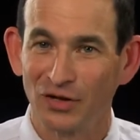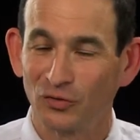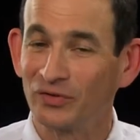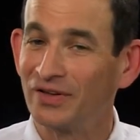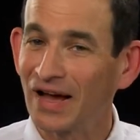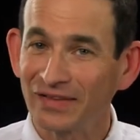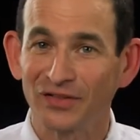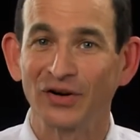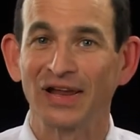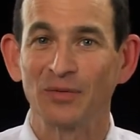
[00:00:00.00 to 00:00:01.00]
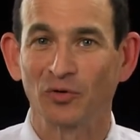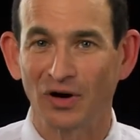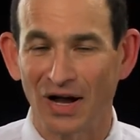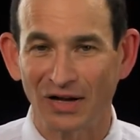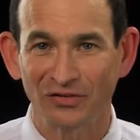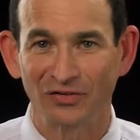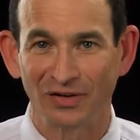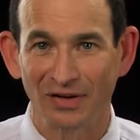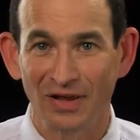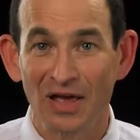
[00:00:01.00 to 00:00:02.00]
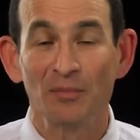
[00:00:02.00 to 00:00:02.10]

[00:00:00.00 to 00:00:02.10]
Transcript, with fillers: So it's not that they're getting more oxygen,